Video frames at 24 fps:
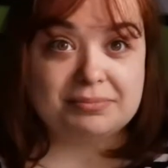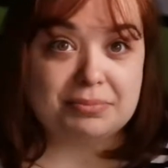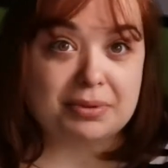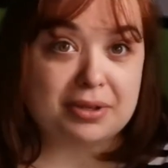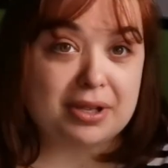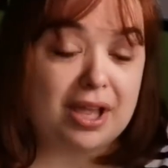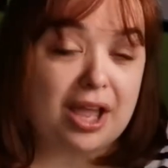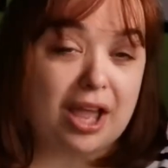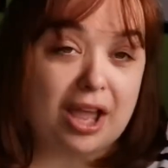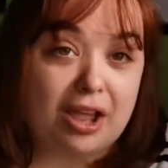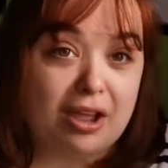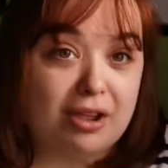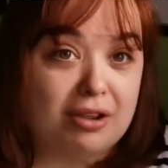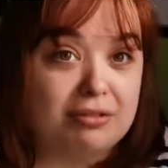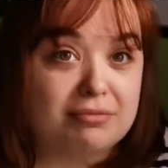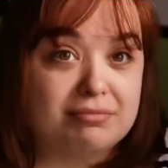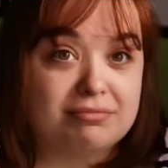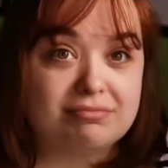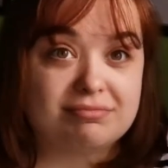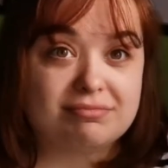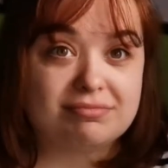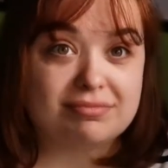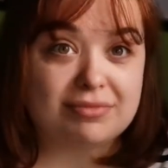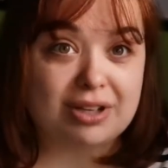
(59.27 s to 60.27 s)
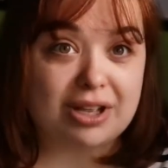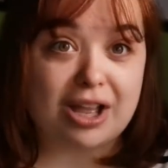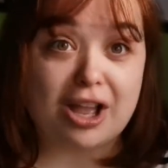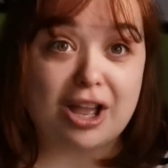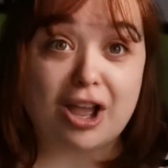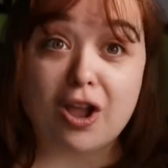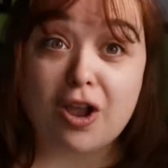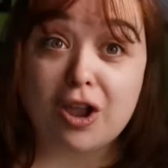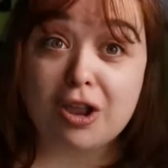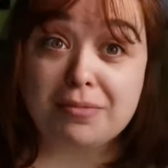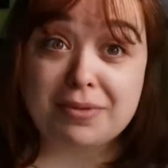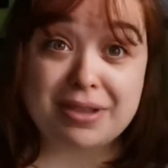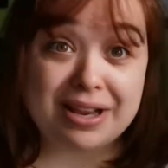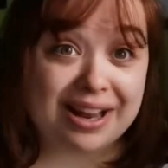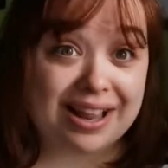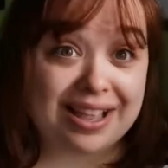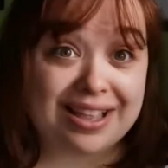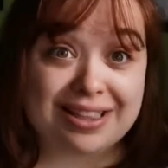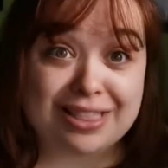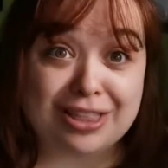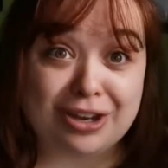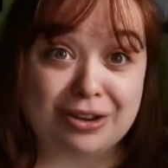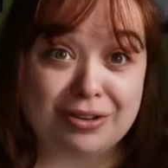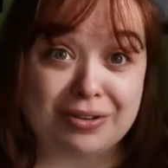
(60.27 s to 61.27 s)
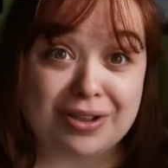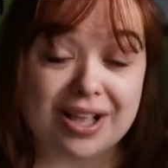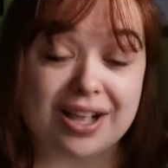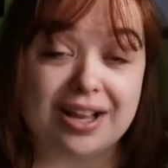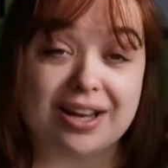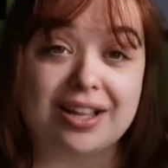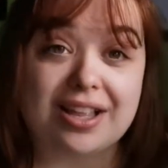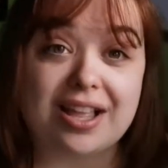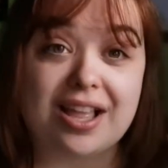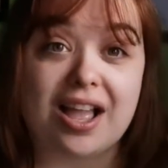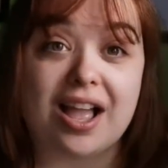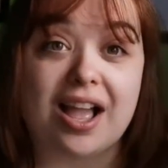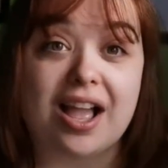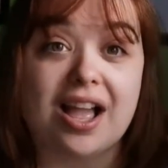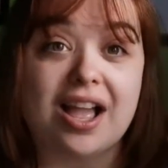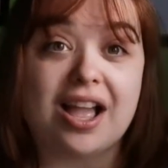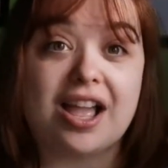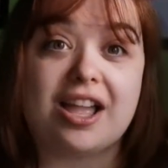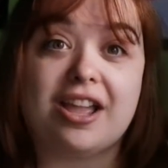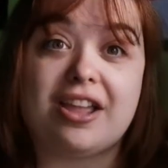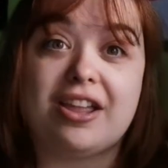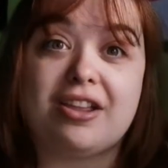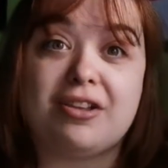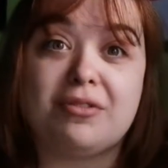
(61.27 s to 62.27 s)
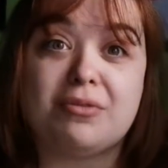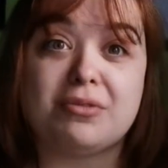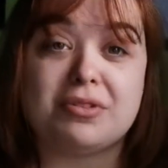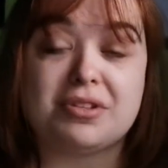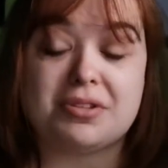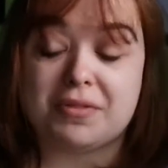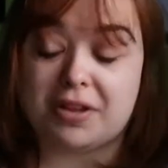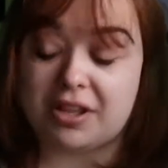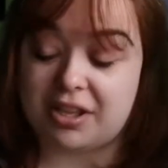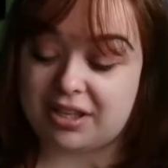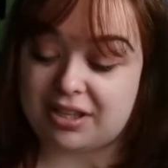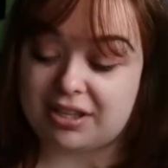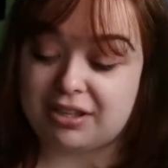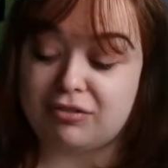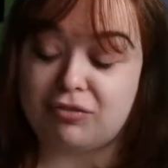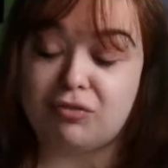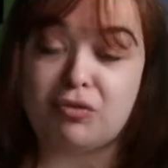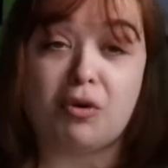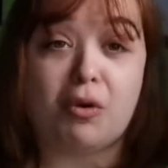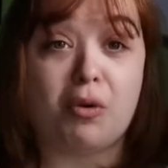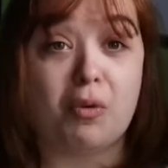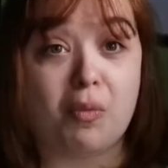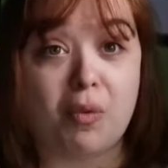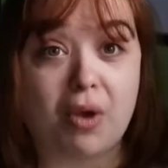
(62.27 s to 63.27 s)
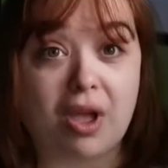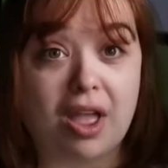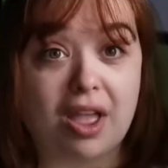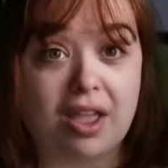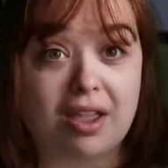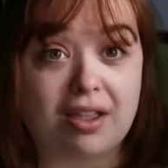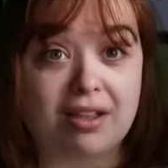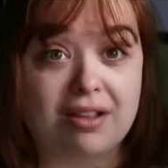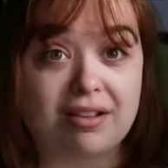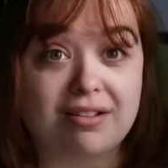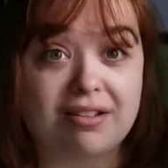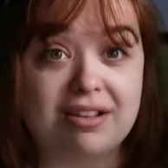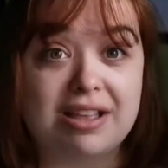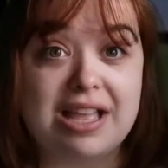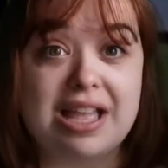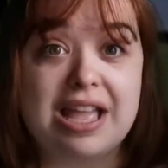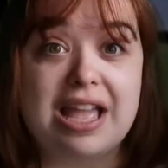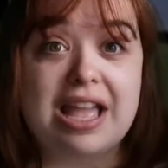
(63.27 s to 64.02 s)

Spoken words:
But I hope you like the new color. I was like this for a while.